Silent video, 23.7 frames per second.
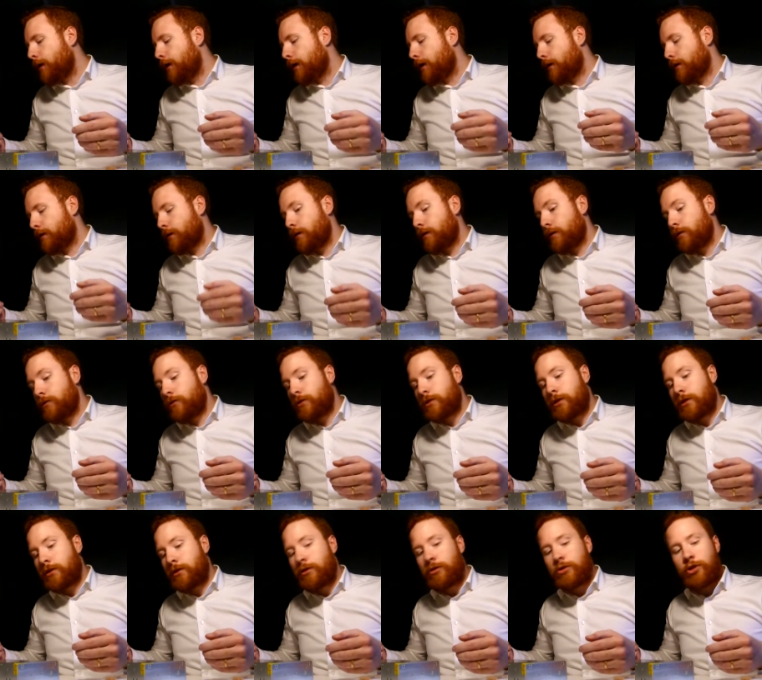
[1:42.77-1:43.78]
and can use
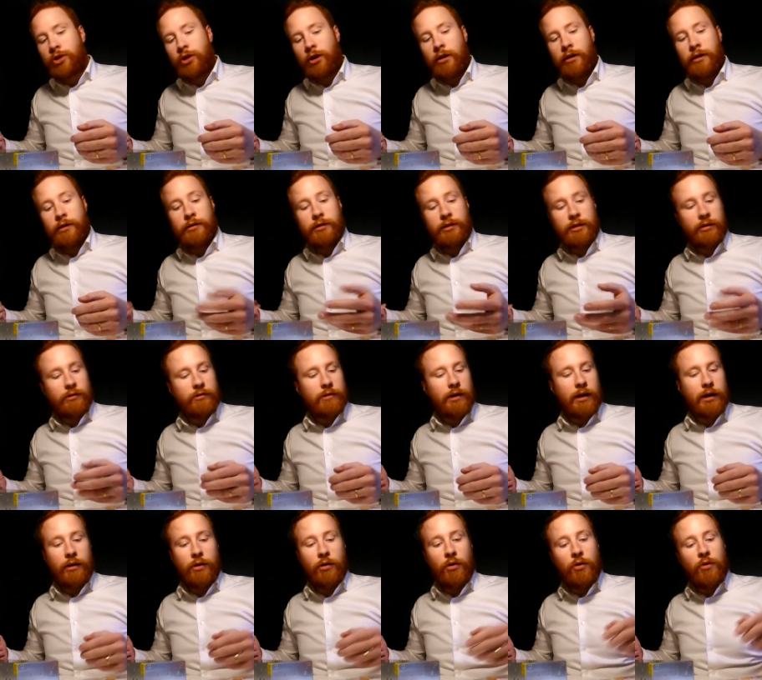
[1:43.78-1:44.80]
it to charge either
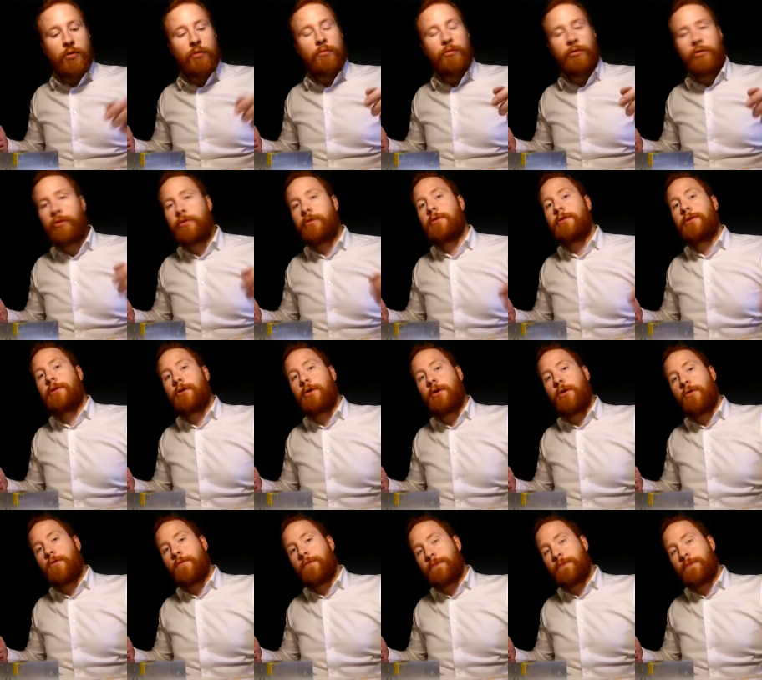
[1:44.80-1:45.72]
at home or on the go.